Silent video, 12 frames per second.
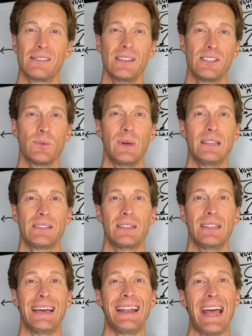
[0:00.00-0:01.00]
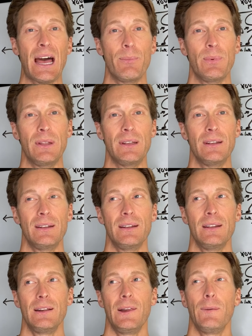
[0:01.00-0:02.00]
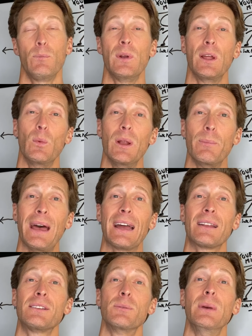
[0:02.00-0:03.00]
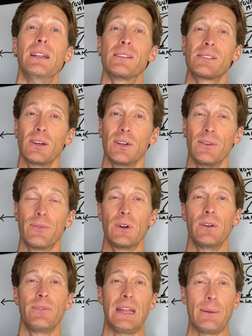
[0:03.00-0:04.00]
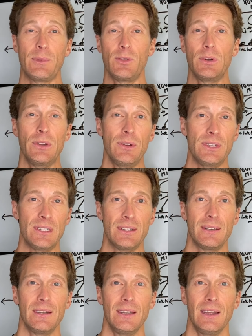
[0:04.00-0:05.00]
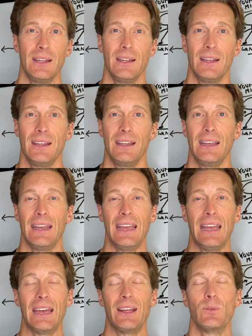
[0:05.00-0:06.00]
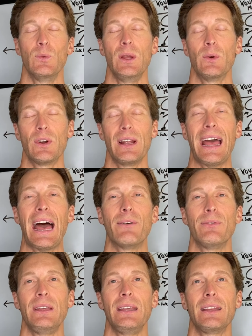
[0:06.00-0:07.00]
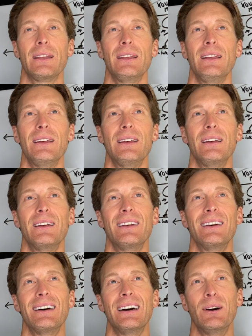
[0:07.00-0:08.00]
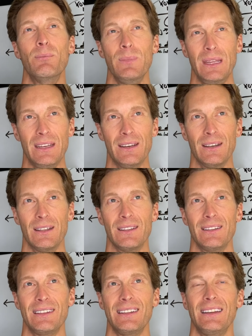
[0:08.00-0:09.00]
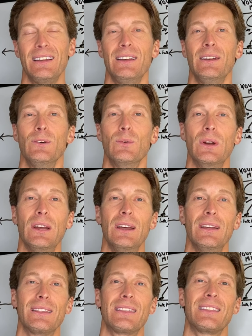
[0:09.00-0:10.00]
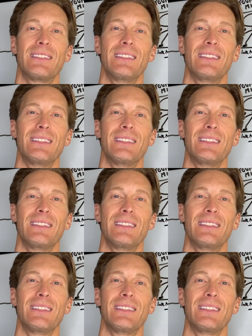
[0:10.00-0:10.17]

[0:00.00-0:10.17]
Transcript: a situation that happened when I went back to Minnesota for a family reunion. And we were having a meal with